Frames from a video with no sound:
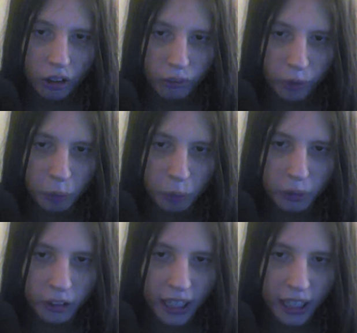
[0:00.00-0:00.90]

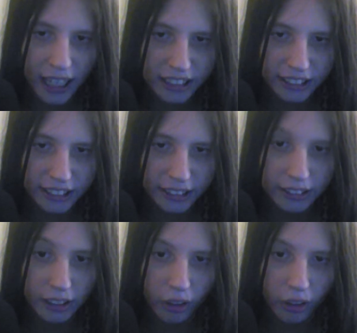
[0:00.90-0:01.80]
Rumor has
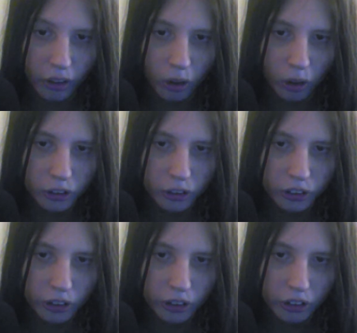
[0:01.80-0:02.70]
it the large
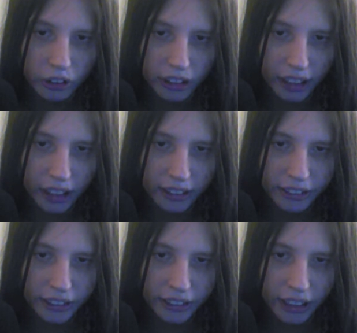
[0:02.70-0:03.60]

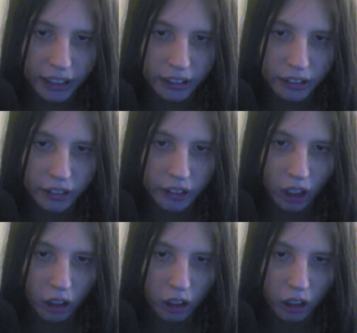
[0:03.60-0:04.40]
size is